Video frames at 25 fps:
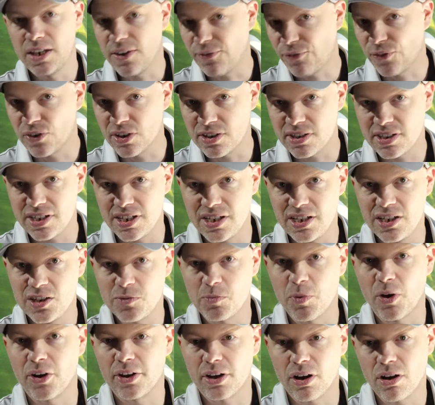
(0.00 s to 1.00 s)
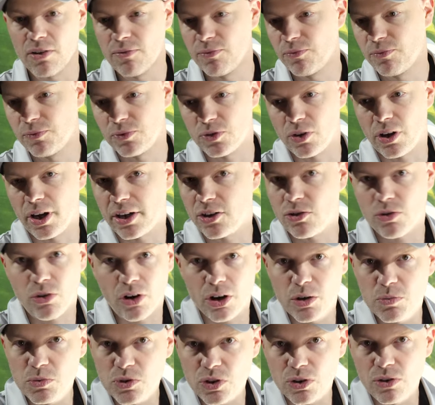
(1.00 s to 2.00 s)
differences by going
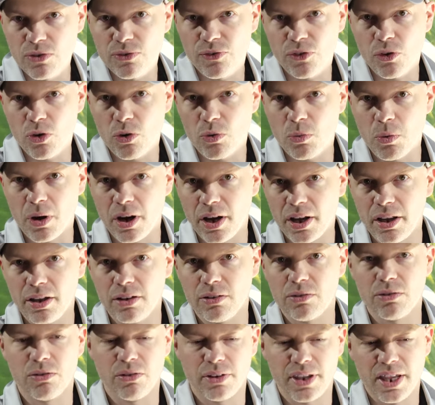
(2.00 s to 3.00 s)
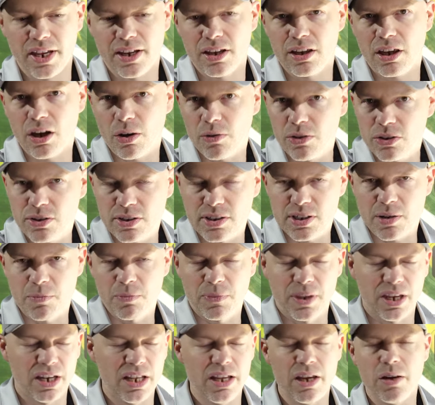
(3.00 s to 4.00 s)
chrome 241 or then going to
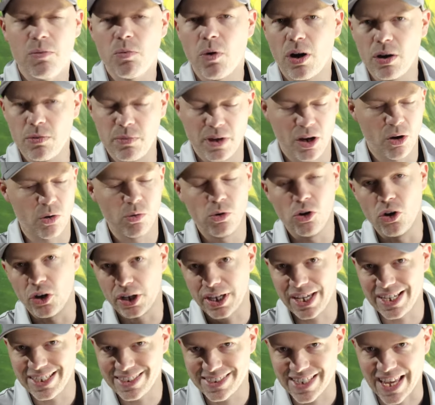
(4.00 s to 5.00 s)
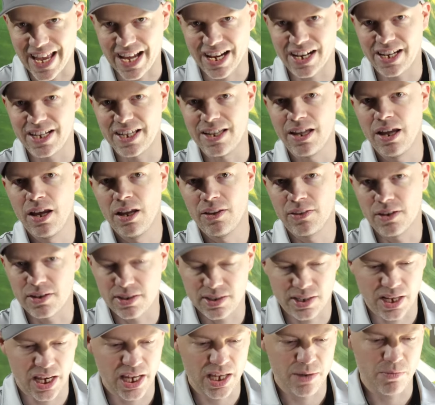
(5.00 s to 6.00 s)
something. It won't, it will look exactly the
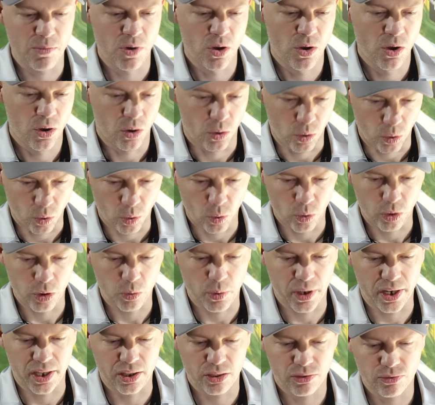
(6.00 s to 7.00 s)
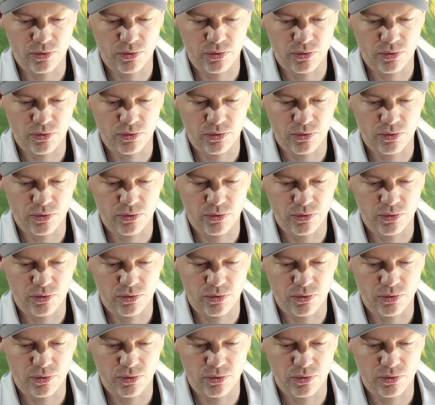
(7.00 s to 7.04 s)
same all the way